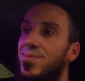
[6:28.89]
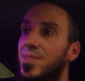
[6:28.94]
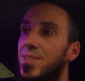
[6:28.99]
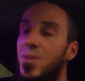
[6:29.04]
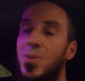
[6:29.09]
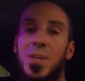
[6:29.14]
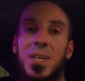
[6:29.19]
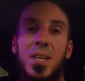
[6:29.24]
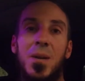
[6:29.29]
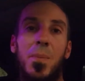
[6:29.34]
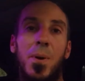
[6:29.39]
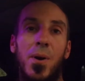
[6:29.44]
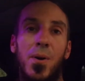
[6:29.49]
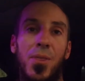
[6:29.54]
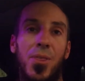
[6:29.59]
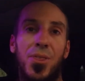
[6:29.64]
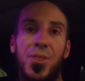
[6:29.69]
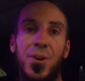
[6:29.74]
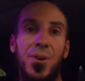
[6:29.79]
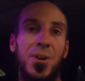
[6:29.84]
you need
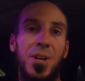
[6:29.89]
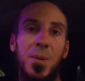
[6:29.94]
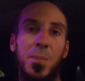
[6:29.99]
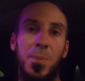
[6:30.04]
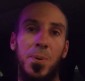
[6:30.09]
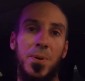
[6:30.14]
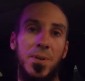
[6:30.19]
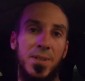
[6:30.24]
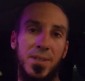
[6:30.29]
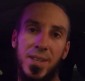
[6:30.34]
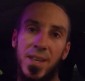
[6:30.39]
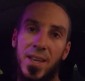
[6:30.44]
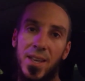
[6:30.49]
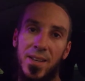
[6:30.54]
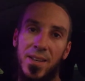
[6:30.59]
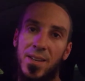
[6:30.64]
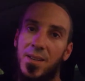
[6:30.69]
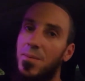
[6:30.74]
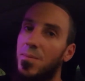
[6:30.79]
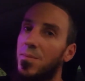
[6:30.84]
about
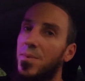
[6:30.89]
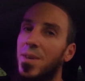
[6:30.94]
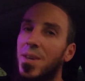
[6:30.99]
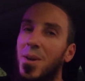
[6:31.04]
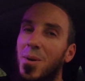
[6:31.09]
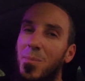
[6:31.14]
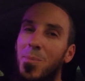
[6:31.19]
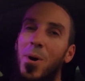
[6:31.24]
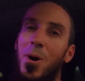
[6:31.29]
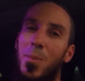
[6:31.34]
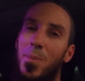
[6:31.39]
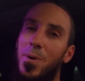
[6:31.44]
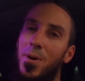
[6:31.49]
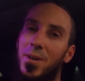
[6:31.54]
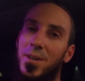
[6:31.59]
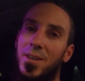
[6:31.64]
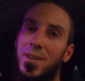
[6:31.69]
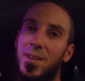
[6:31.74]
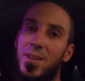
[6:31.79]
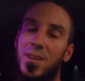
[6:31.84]
30%, you know,
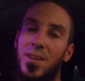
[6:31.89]
ballpark.